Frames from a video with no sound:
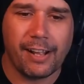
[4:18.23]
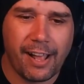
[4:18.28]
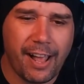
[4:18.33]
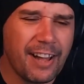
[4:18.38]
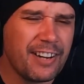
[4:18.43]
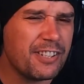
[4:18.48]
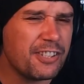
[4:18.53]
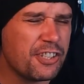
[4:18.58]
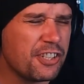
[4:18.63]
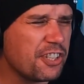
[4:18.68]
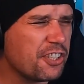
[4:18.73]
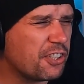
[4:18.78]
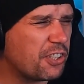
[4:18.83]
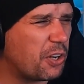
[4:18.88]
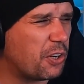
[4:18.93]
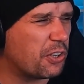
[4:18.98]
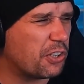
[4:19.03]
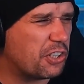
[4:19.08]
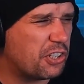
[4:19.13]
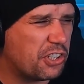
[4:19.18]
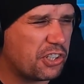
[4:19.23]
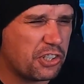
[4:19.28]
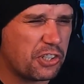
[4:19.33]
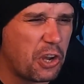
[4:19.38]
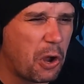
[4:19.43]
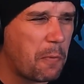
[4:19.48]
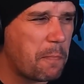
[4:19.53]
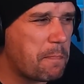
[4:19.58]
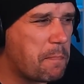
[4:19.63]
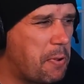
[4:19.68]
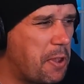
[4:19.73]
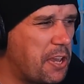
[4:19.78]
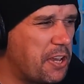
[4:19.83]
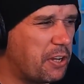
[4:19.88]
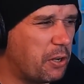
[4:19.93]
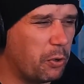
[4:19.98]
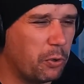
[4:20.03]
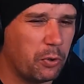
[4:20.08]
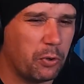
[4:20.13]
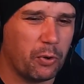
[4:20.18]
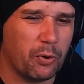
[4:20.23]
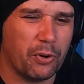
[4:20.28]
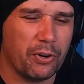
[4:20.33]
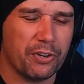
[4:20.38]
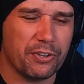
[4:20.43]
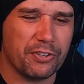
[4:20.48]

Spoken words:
And it's just got a stompy chorus.